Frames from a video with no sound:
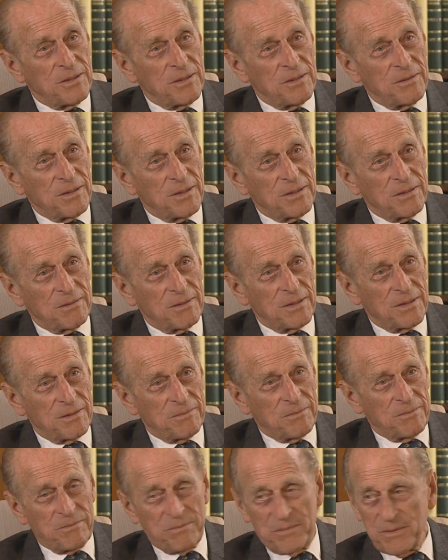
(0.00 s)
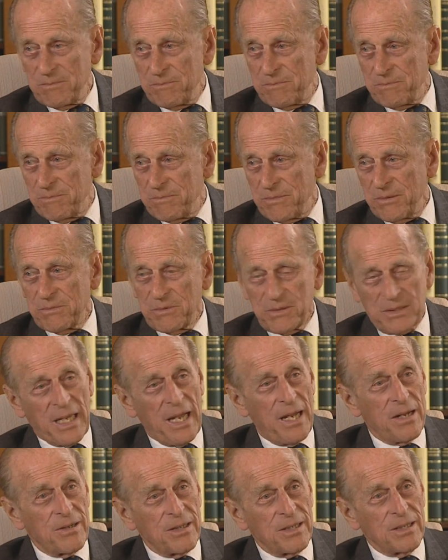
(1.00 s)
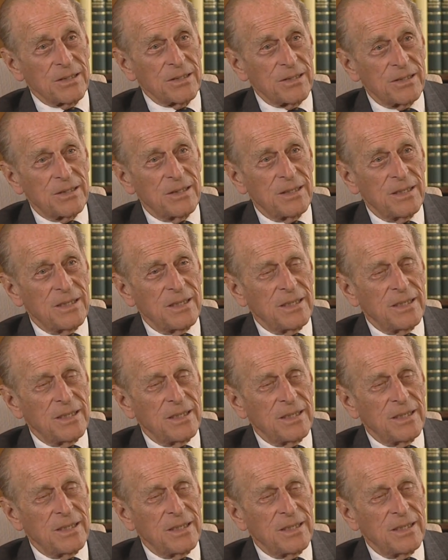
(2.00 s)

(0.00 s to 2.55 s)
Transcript: a, a, a, garage,